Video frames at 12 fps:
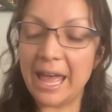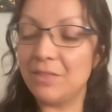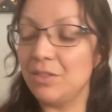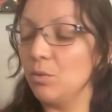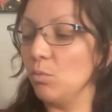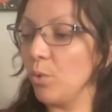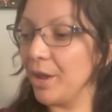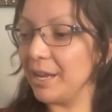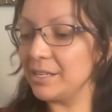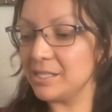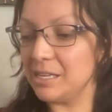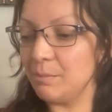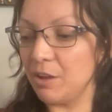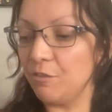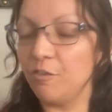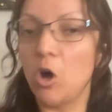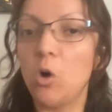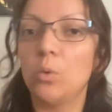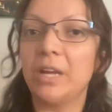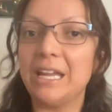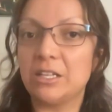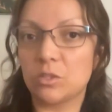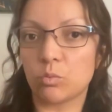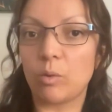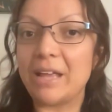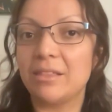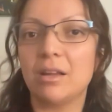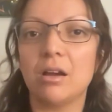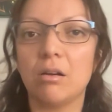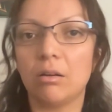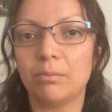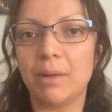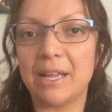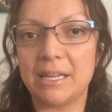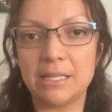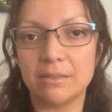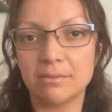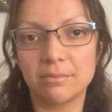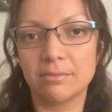And then when I see my phone, it's right there on my,